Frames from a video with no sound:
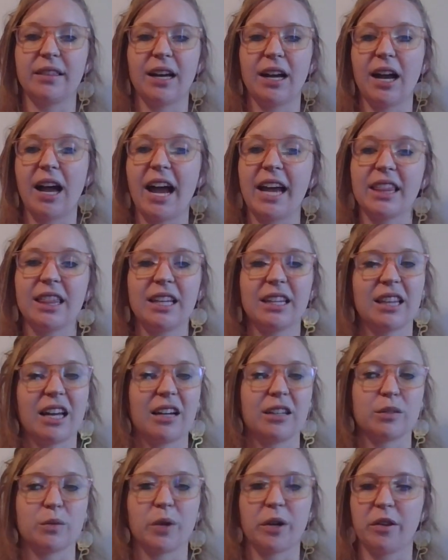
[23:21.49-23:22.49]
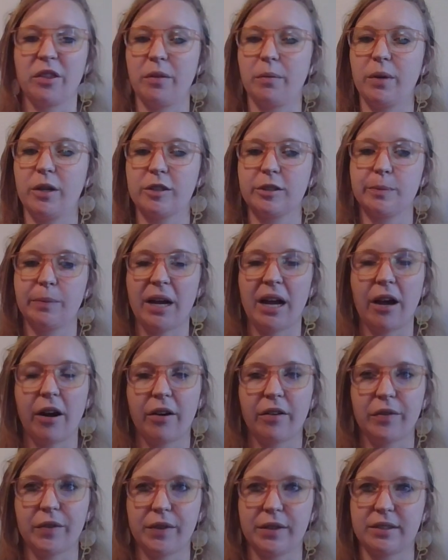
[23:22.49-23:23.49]
That I think that is one of the most
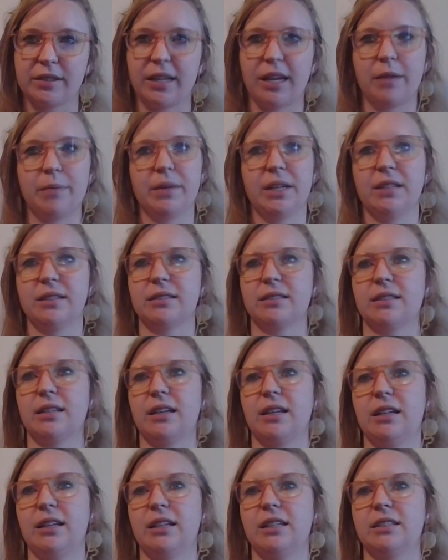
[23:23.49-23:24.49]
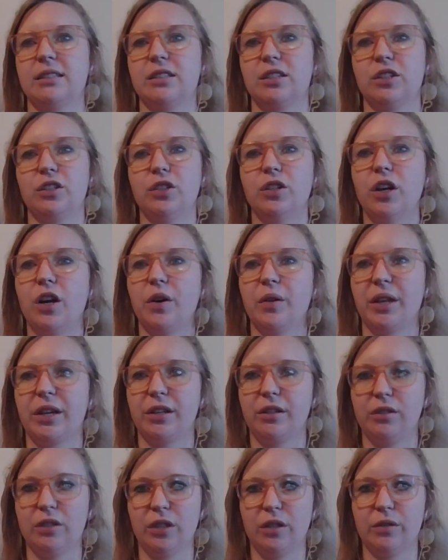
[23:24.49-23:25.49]
powerful statements uh, is to know that
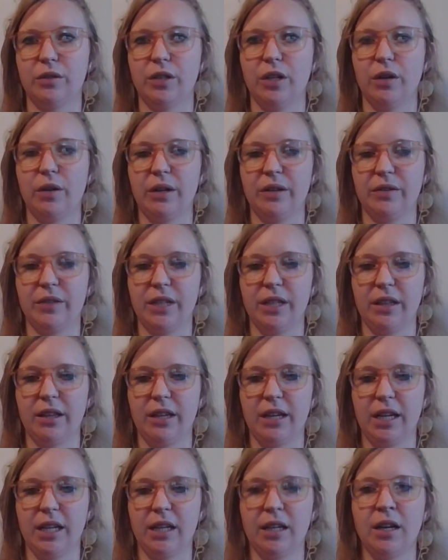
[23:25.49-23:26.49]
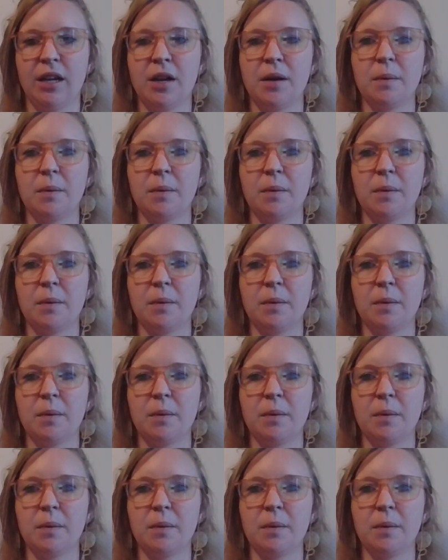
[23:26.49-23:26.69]
you don't know everything,